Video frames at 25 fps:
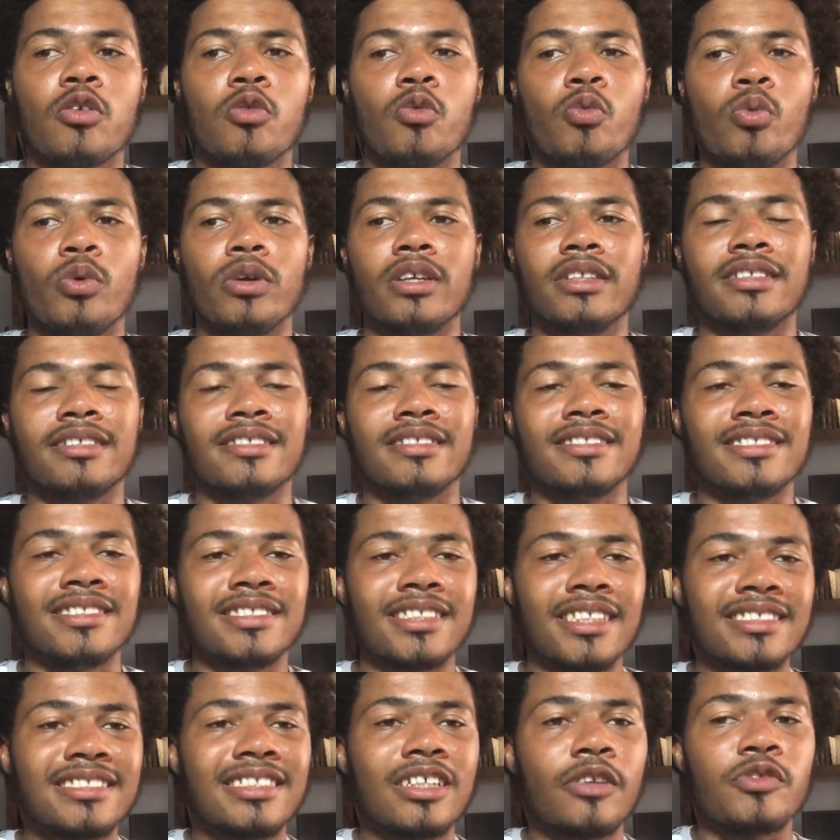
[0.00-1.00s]
with
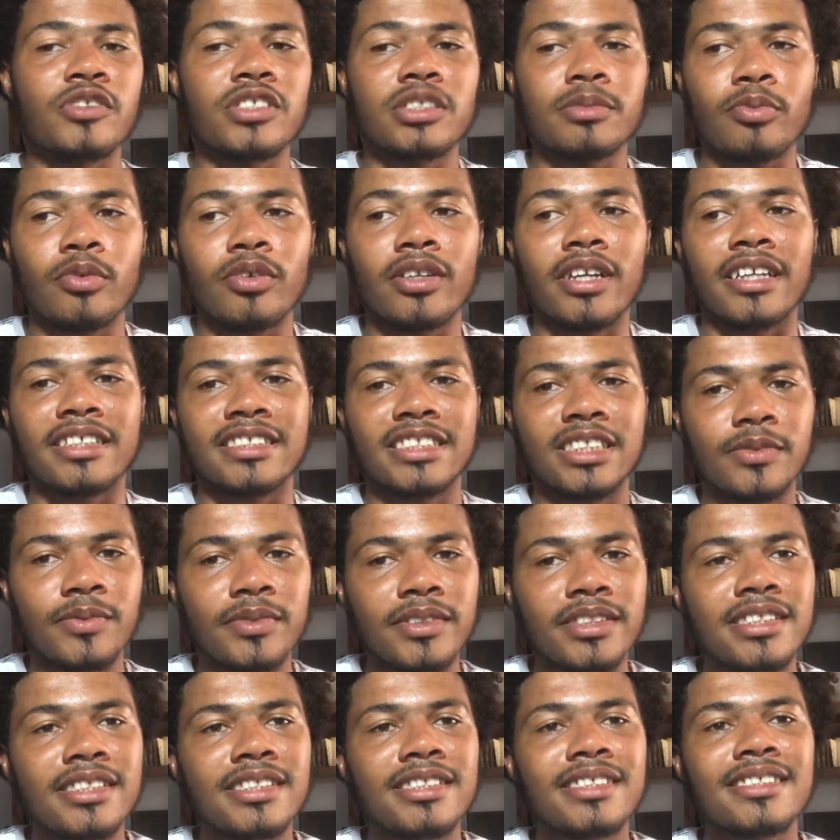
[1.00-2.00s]
disaster response
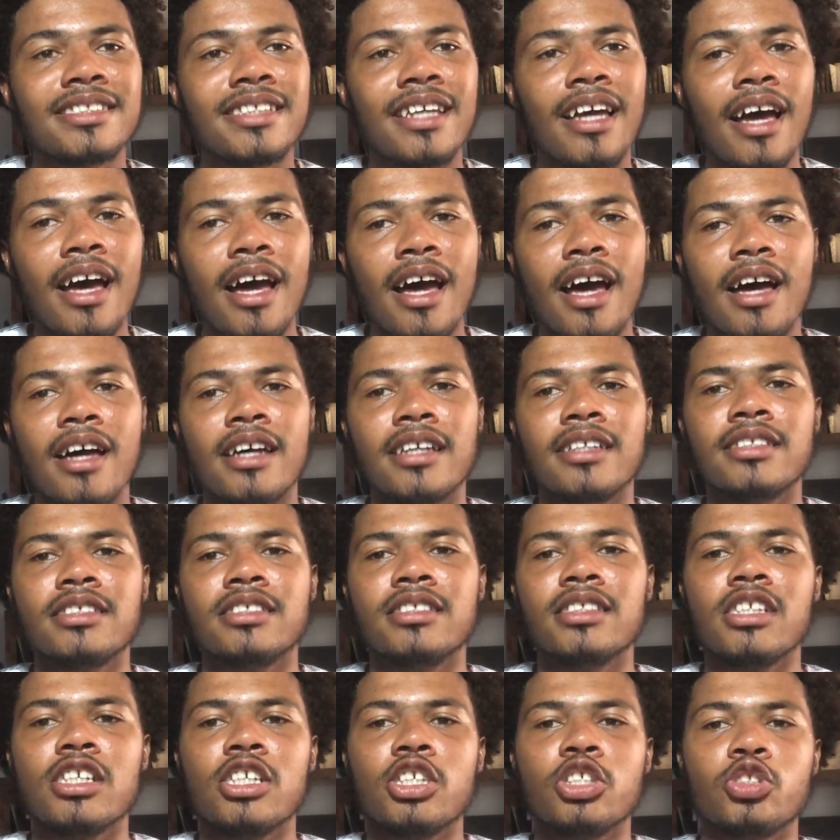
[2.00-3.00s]
activities and
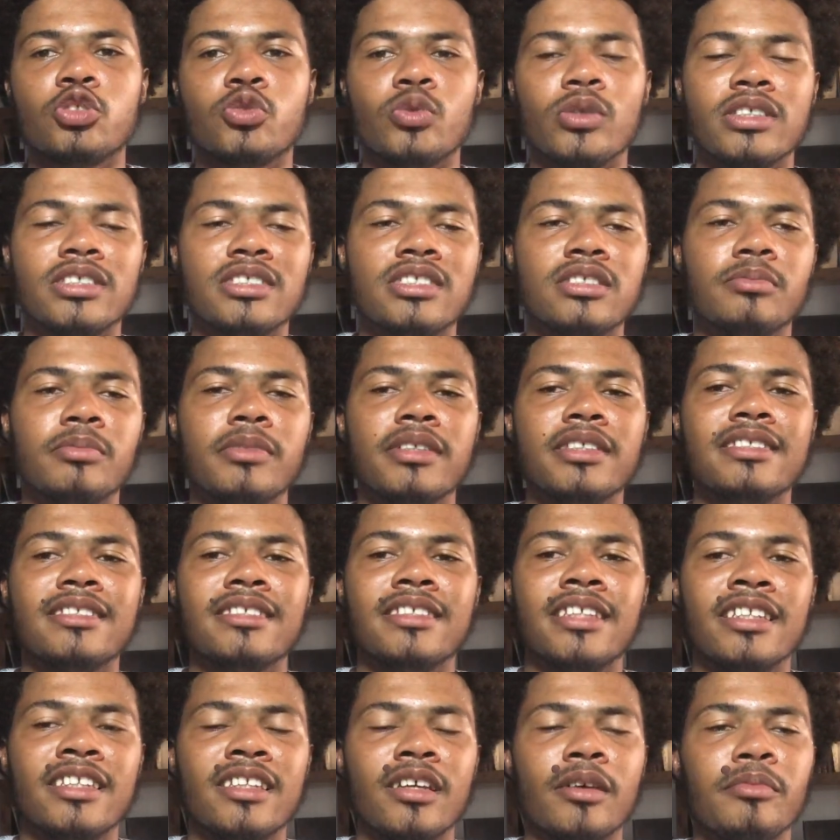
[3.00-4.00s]
to estimate
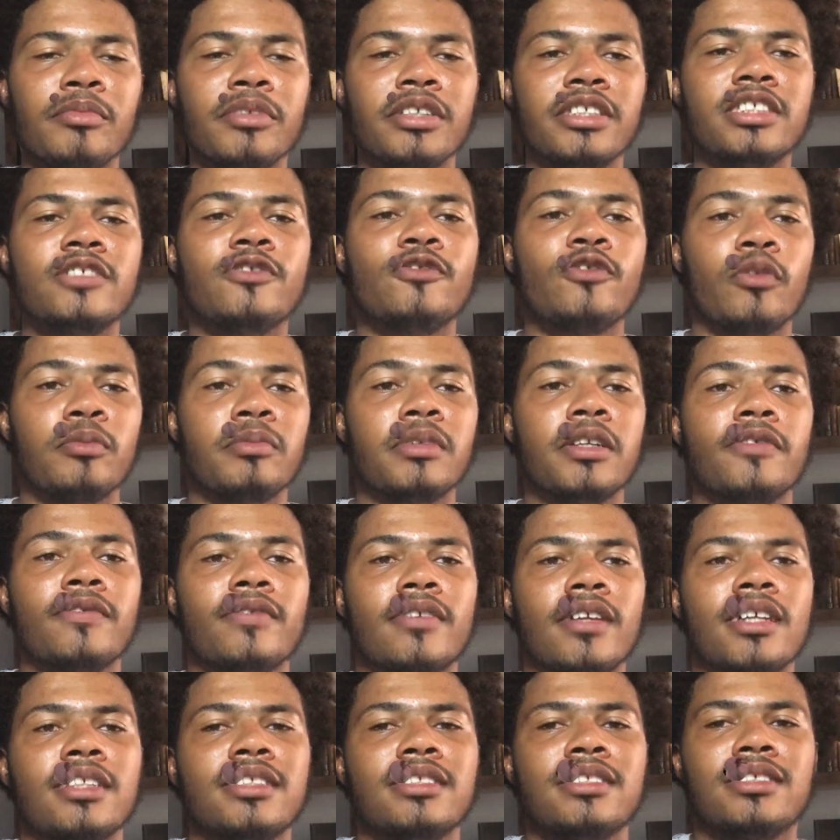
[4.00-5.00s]
the damage from the
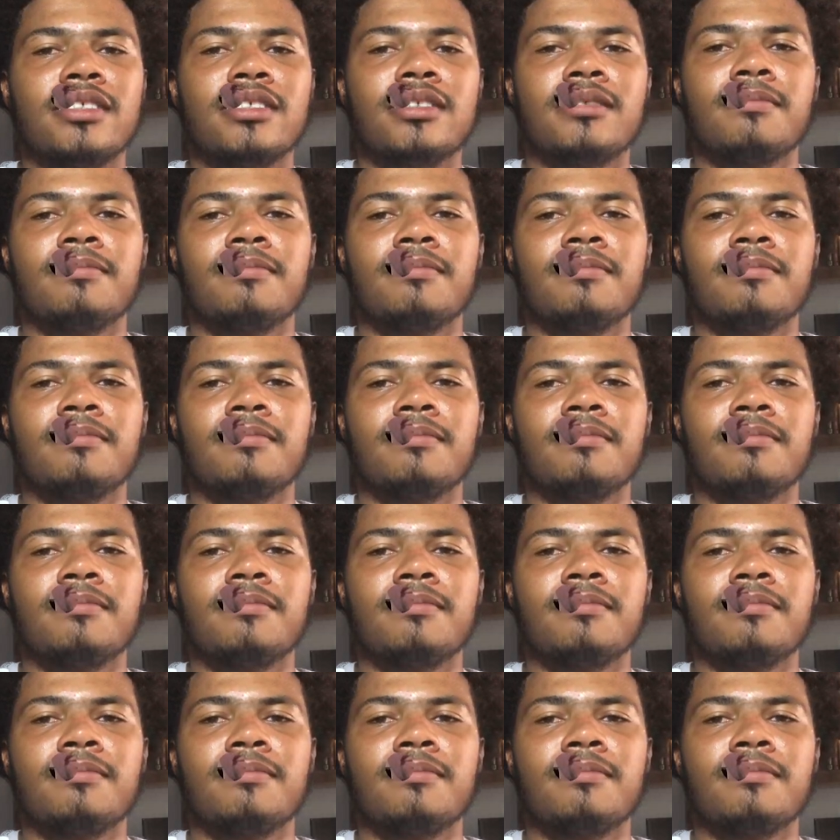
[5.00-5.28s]
floods.